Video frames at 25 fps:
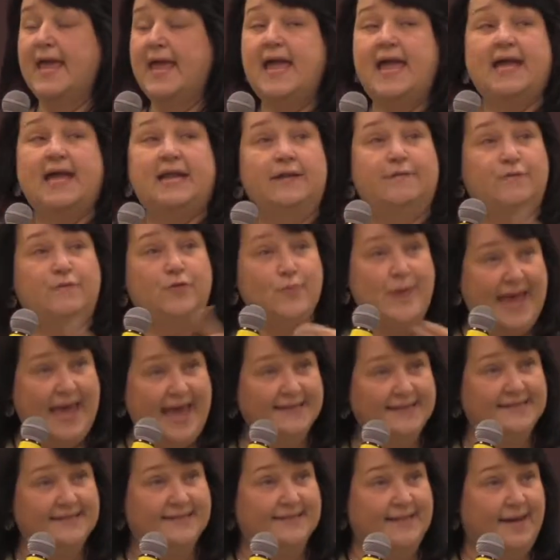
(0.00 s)
And if you
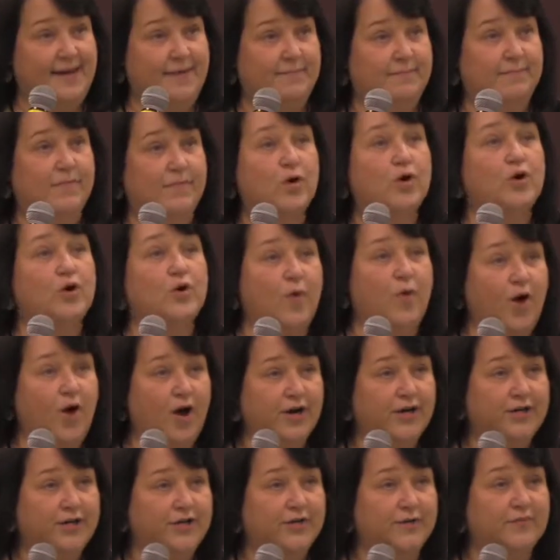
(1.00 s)
ask them, who are
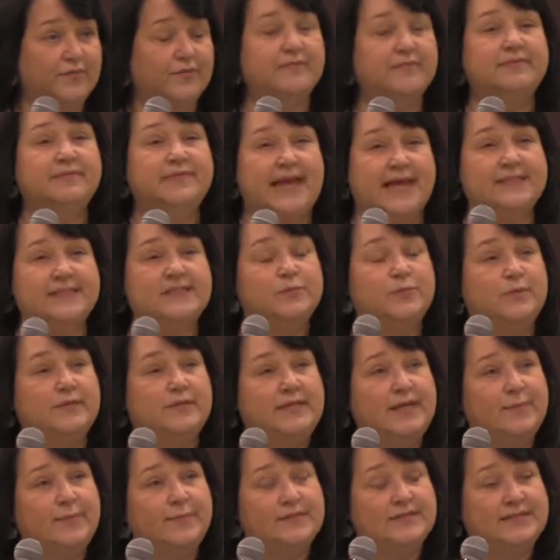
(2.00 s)
you? That's what
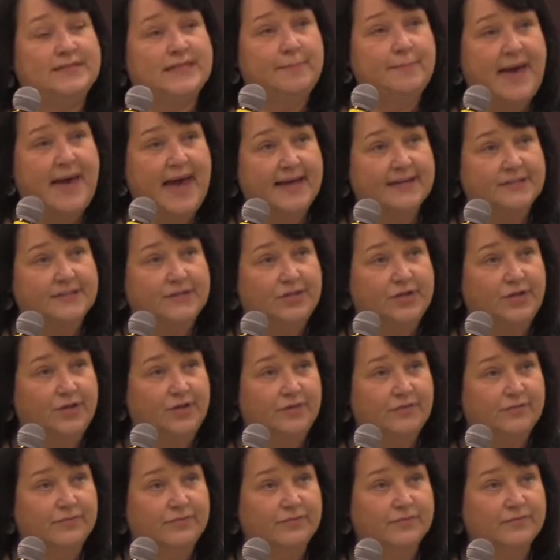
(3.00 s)
they will say back to you.
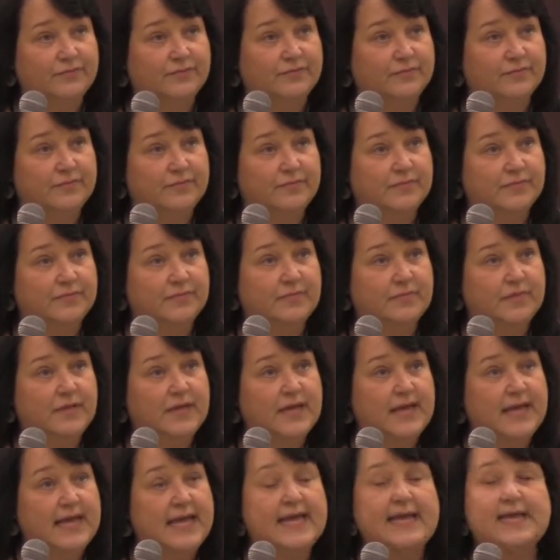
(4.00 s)

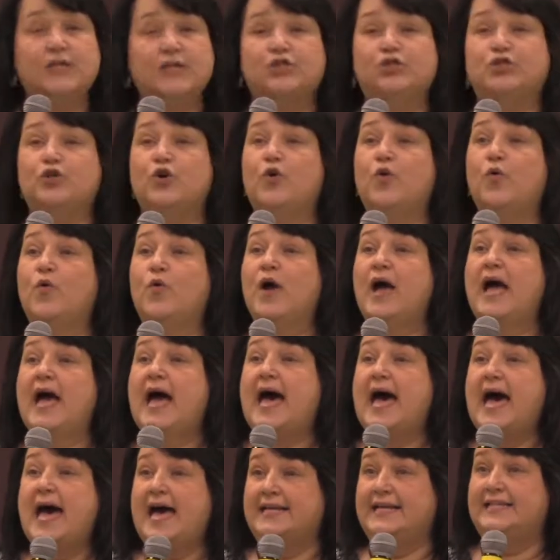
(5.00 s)
So
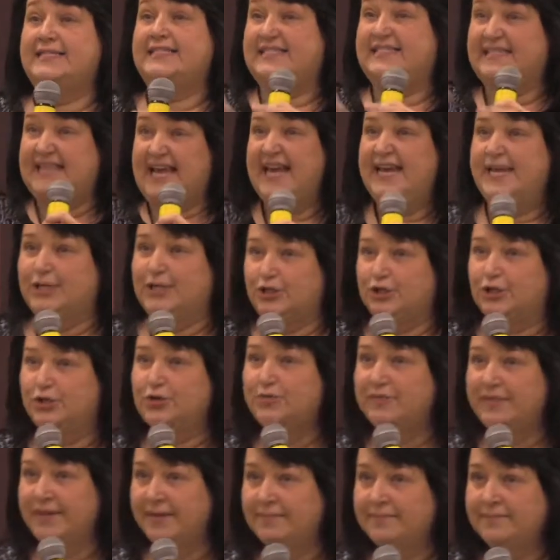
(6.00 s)
I said it
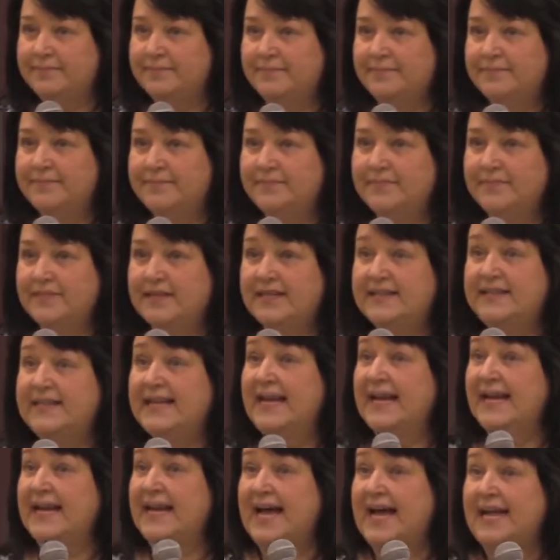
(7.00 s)
to them, then
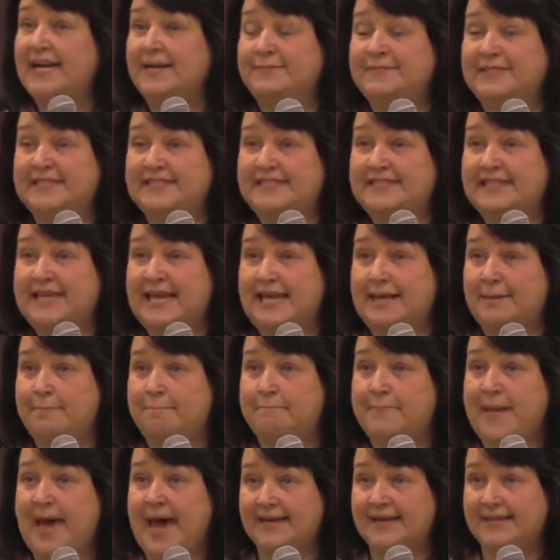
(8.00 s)
I got them to say
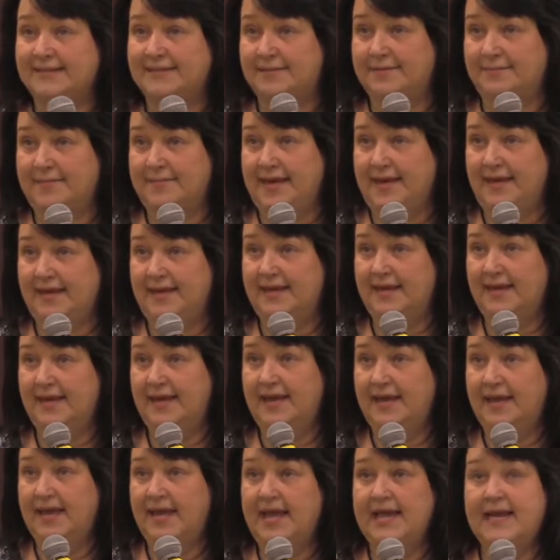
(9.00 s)
it back to me.
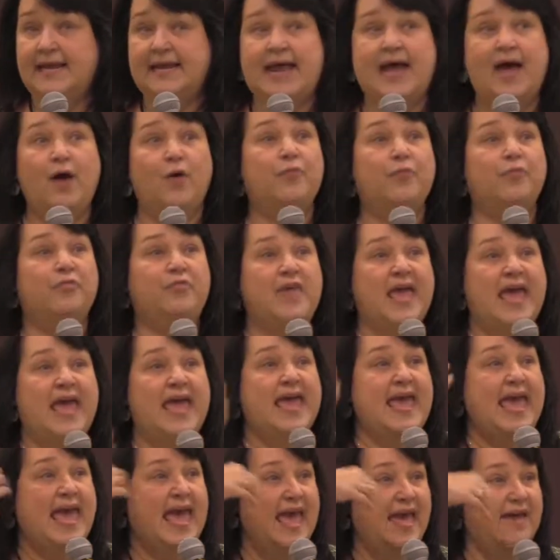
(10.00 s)
Now
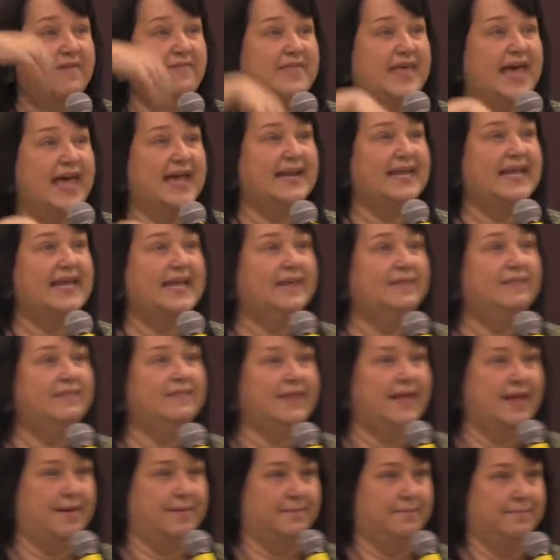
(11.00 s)
they have that in
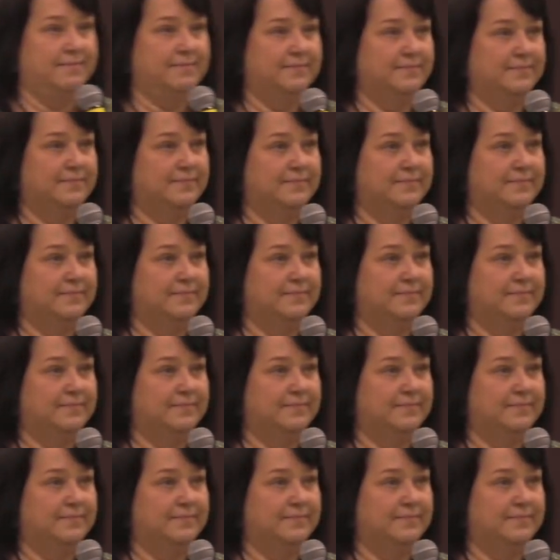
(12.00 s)
them.